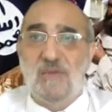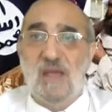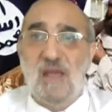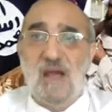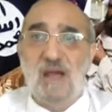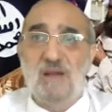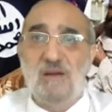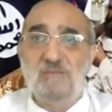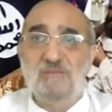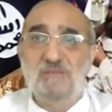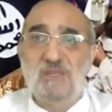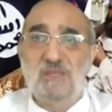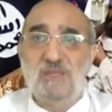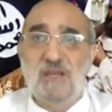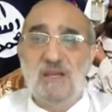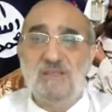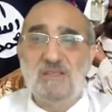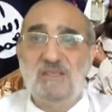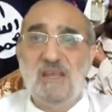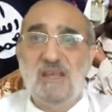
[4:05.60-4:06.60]
Arabs
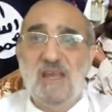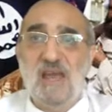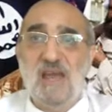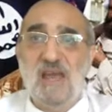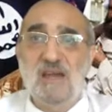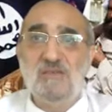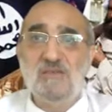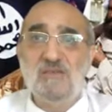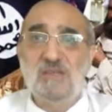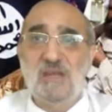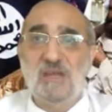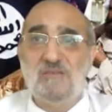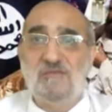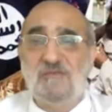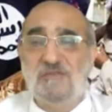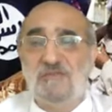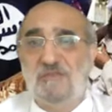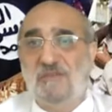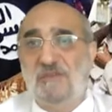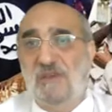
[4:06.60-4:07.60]
got out of
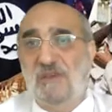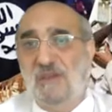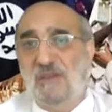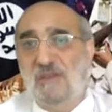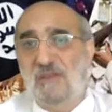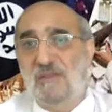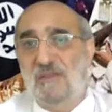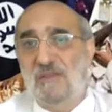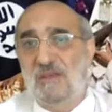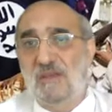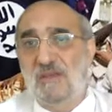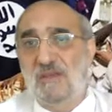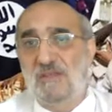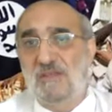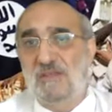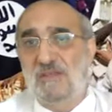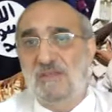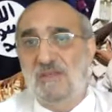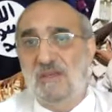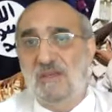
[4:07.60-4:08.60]

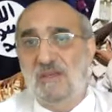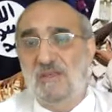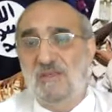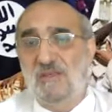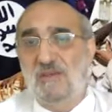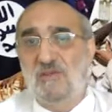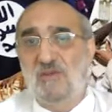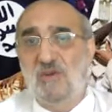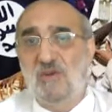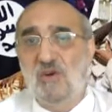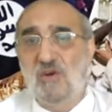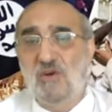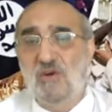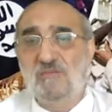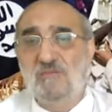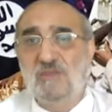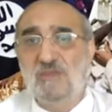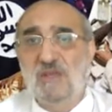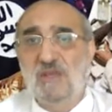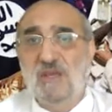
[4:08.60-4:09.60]
their
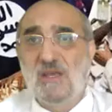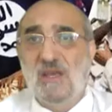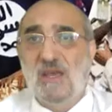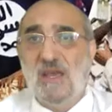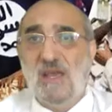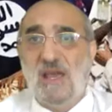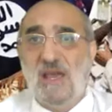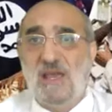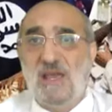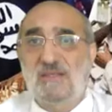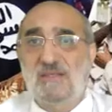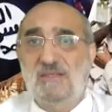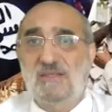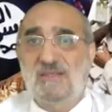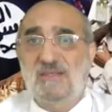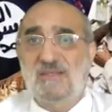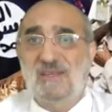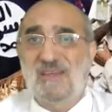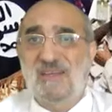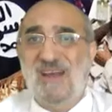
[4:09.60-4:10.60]
homes, and
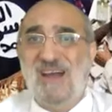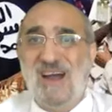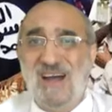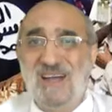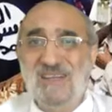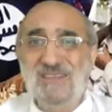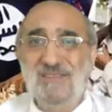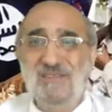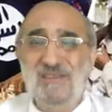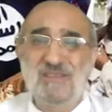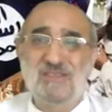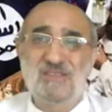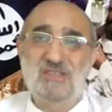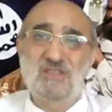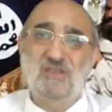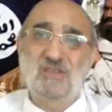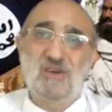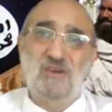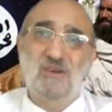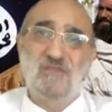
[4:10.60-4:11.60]
hundreds
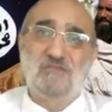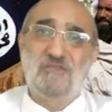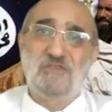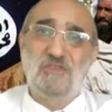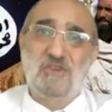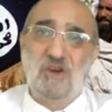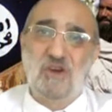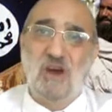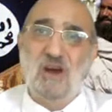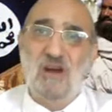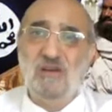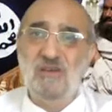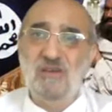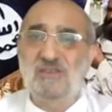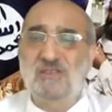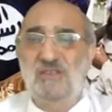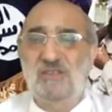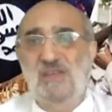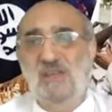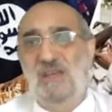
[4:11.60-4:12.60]
of
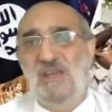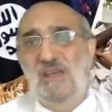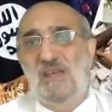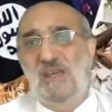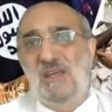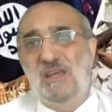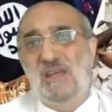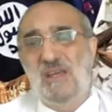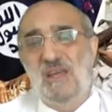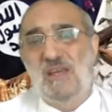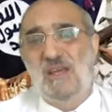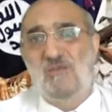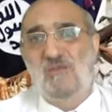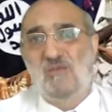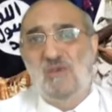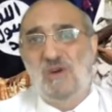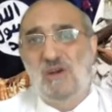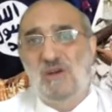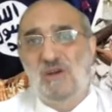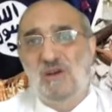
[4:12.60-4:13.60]
cars
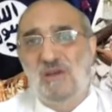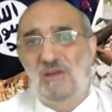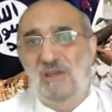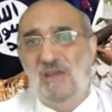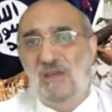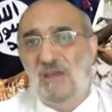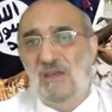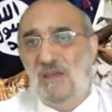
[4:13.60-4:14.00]
were,